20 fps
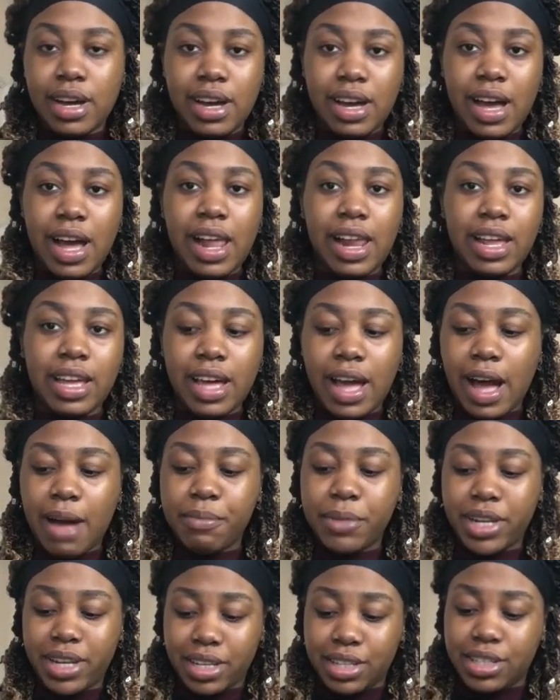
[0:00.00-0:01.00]
I'm
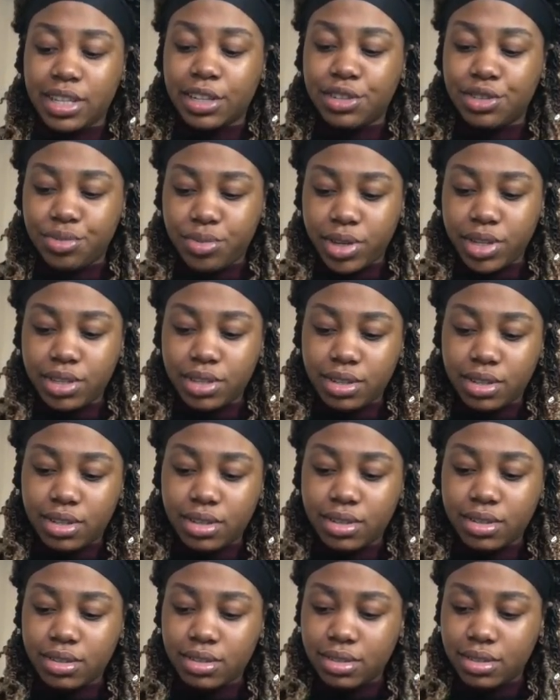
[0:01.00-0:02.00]
an exaggerator,
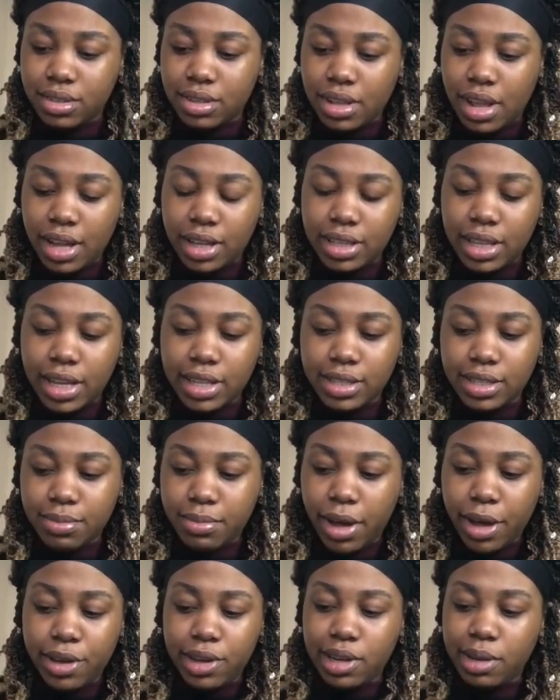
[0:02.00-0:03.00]
like that's
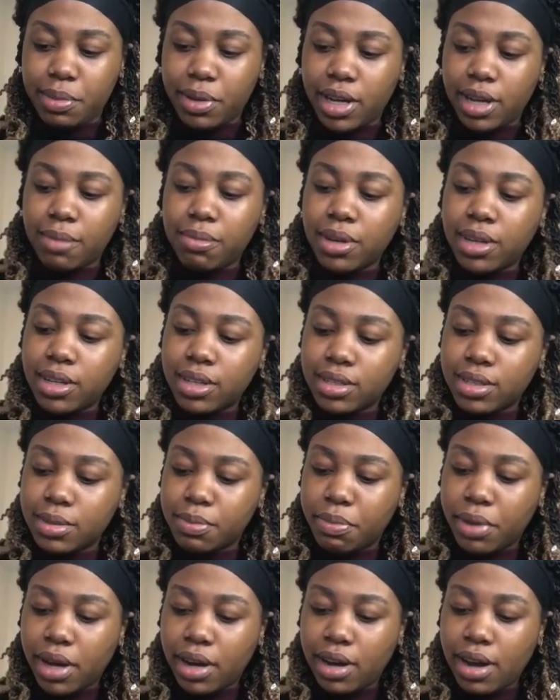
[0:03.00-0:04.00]
my only purpose,
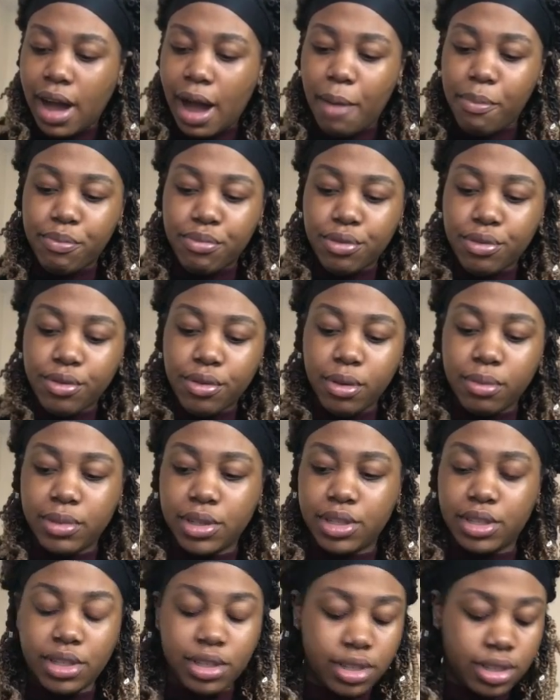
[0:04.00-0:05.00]
but I
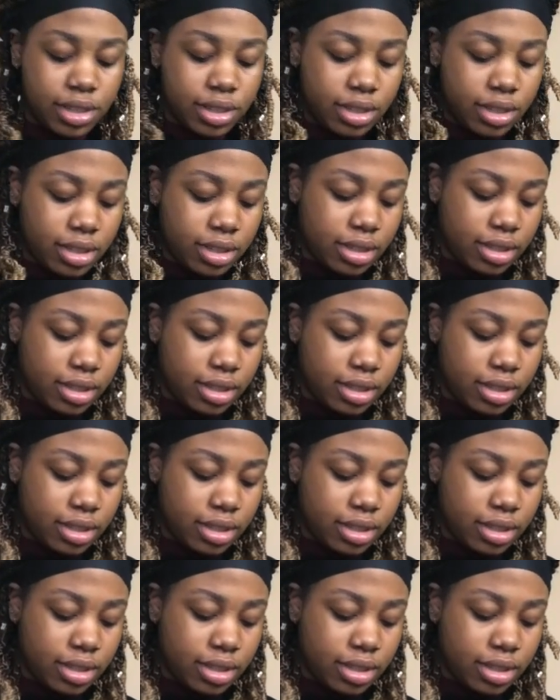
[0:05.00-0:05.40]
promise you.